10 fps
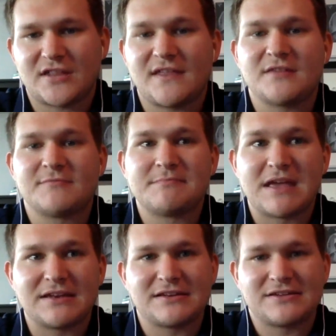They
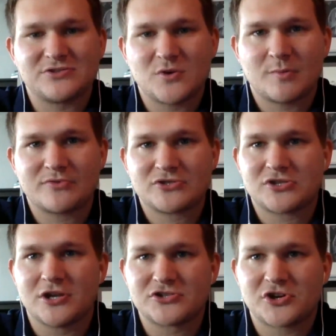made it into an
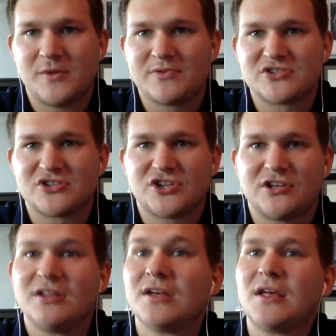attorney position.